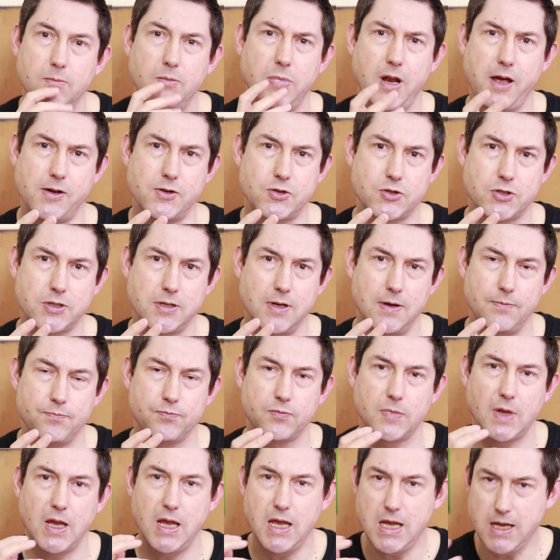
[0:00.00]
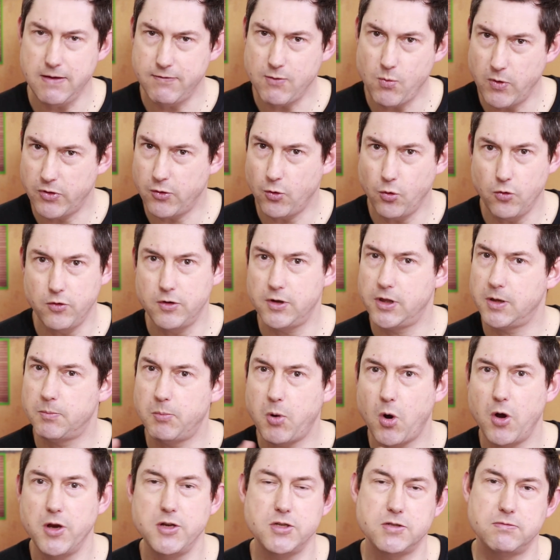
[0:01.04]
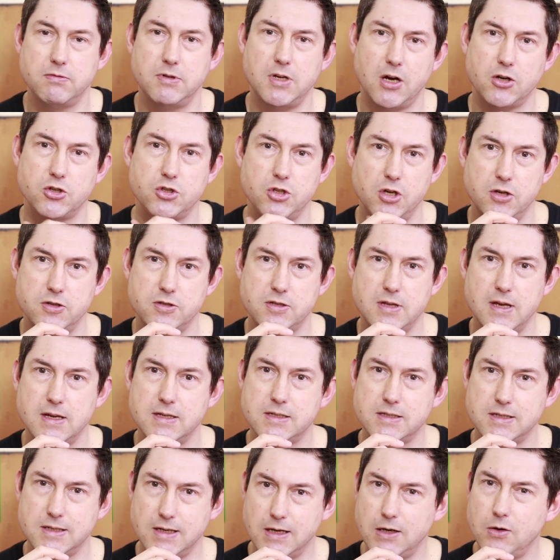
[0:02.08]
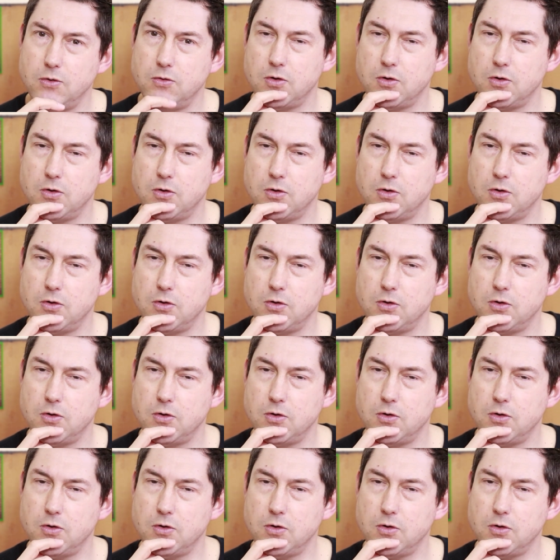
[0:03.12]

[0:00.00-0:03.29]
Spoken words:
Plus, even with all of the points reductions, they're still